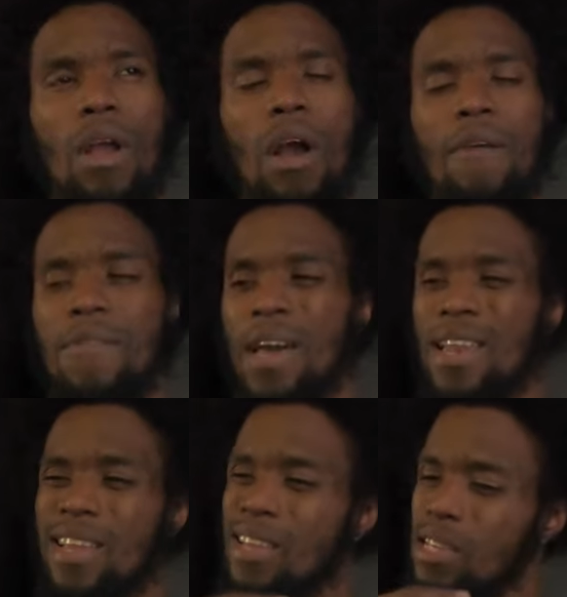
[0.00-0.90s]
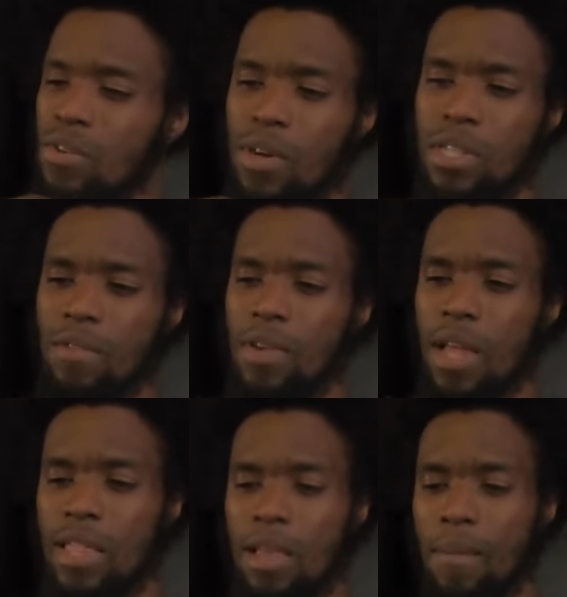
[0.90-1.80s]
uh, I forgot the rest of it
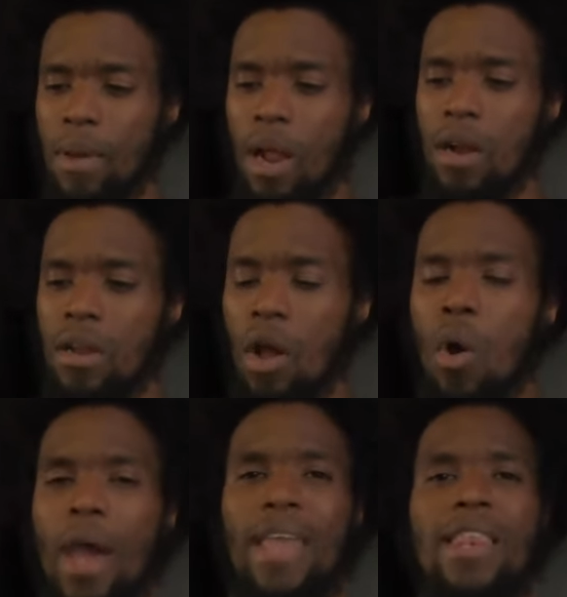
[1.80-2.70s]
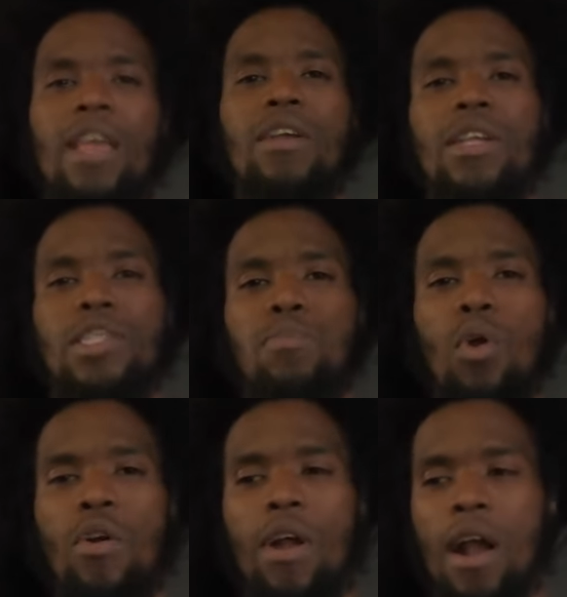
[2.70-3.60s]
I think but I heard oh ethnic
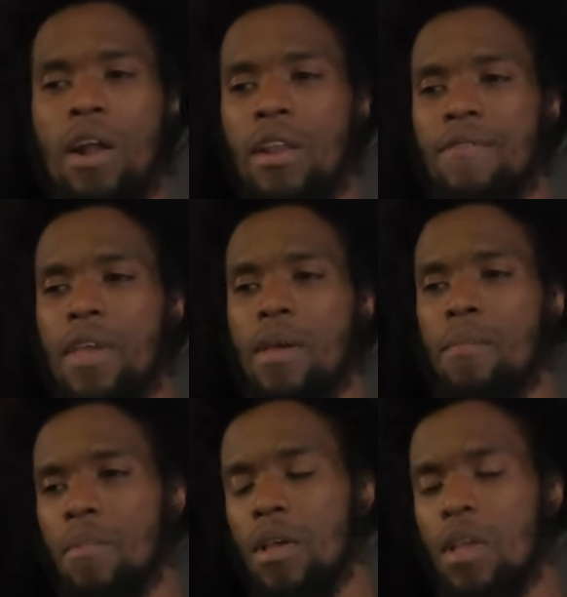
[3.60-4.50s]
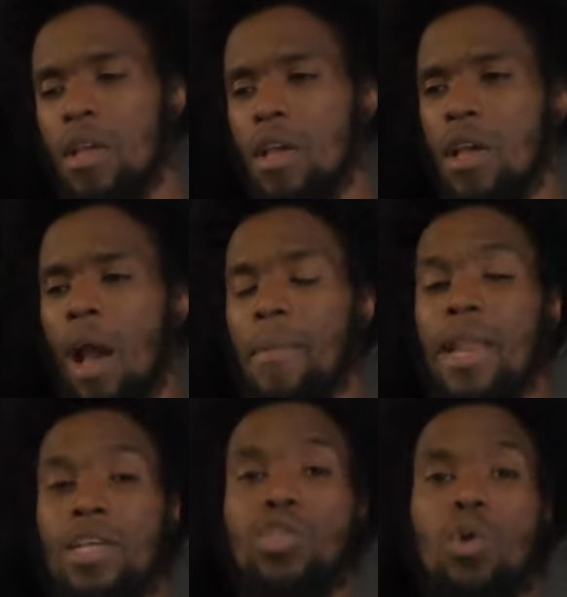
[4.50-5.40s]
explorer I heard of him I mean,
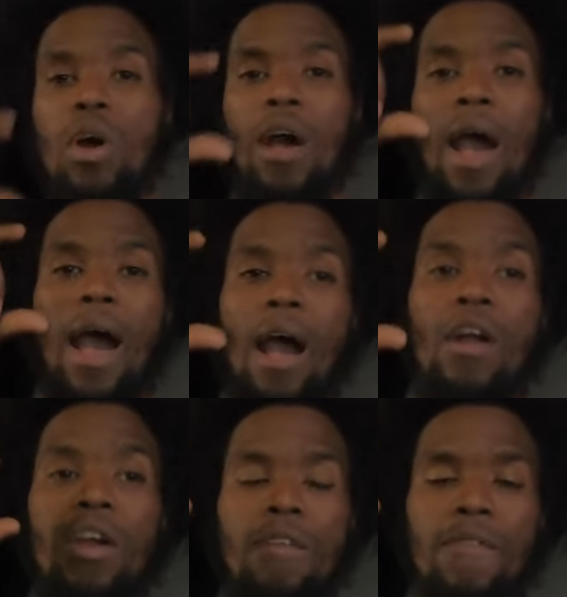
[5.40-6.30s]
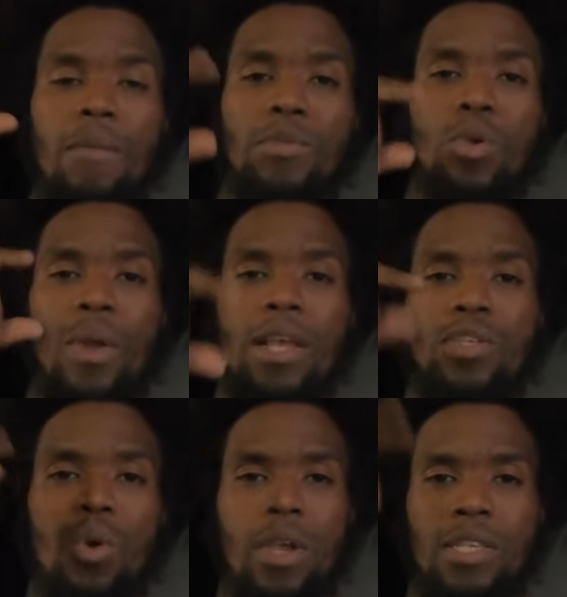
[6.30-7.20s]
I saw, I, I, heard of him. So when I
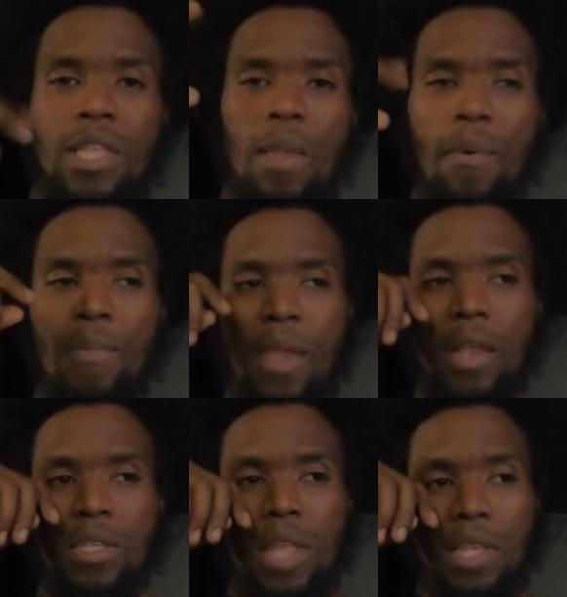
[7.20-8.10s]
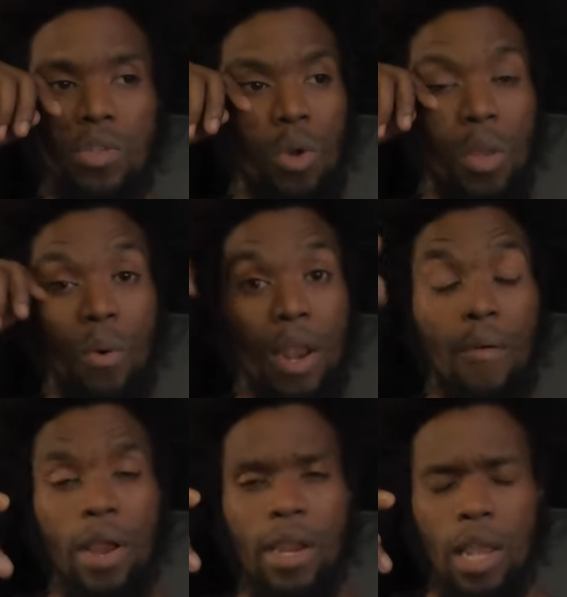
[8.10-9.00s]
saw his name up there, that's the only one I
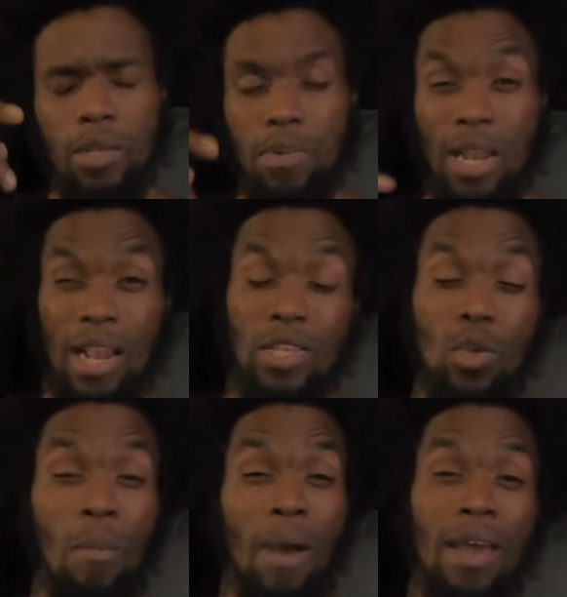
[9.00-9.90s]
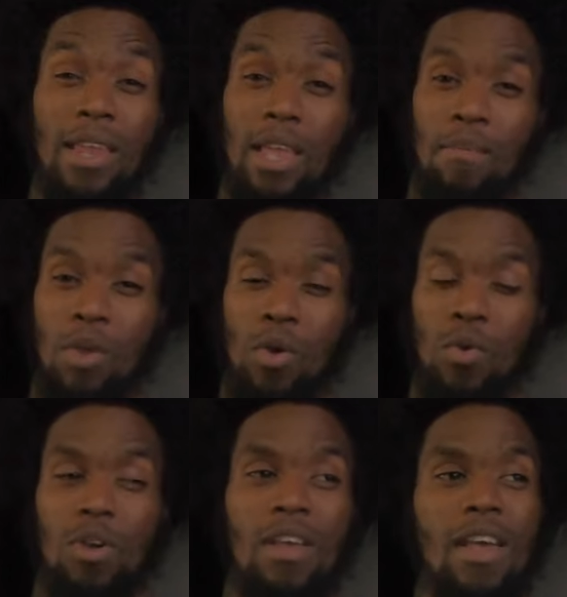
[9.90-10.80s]
recognized. But then I saw my name though,
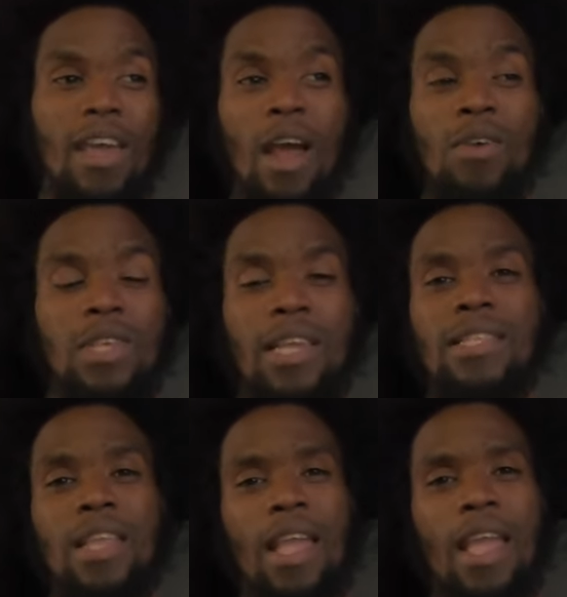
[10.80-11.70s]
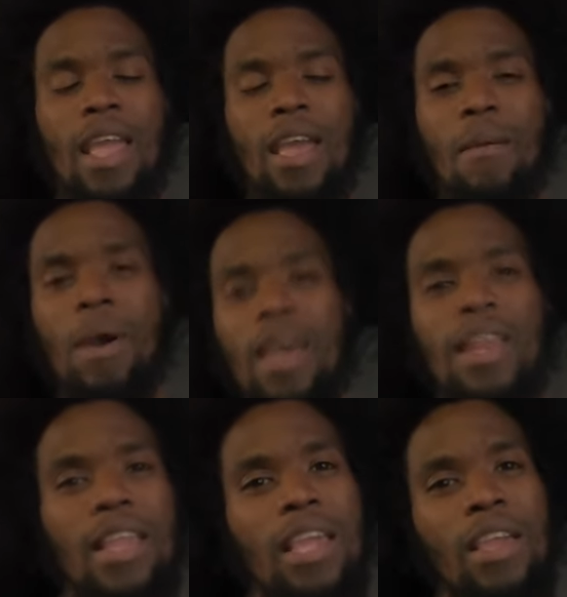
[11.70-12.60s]
and I was like, damn, how
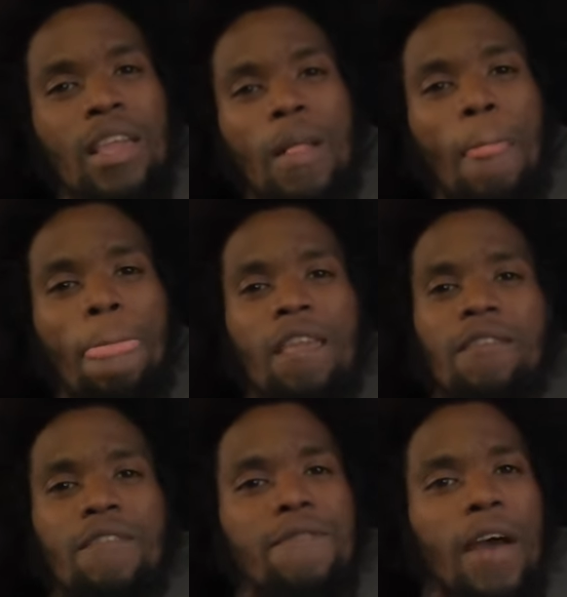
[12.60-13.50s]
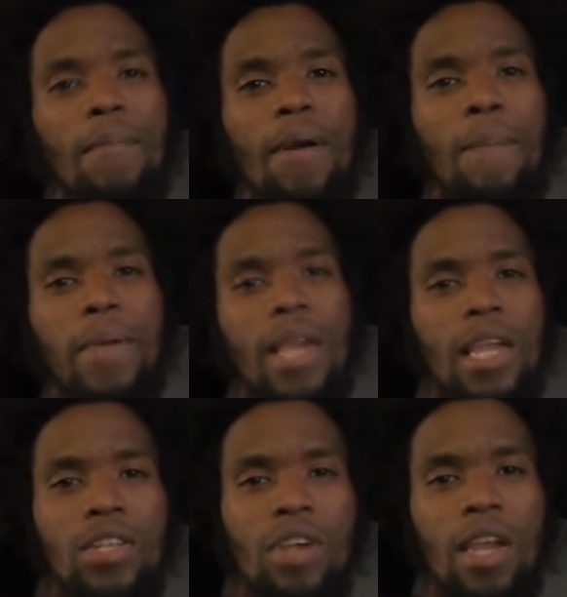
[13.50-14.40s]
did he even find my
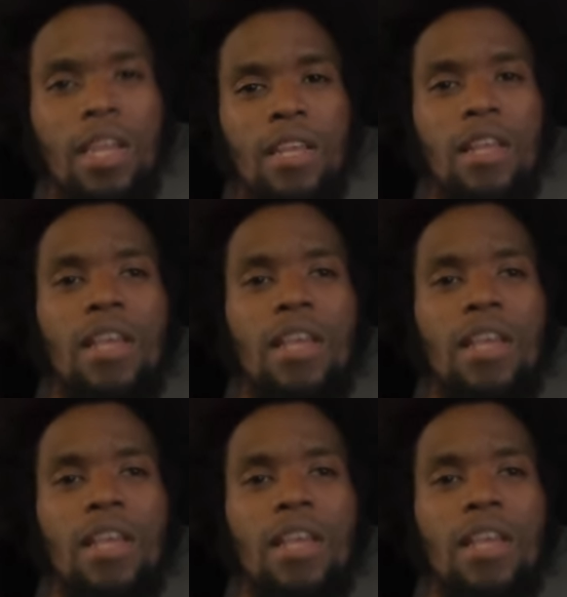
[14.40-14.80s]
page, right?